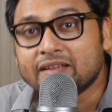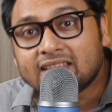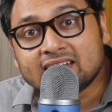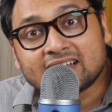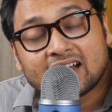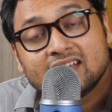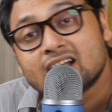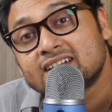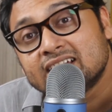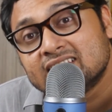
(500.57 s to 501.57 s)
when they
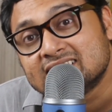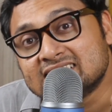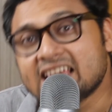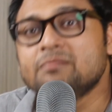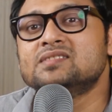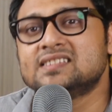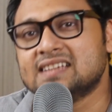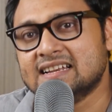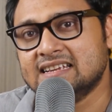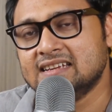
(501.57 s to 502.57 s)
conducted the same
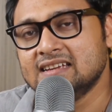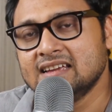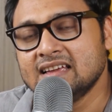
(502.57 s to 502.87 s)
study,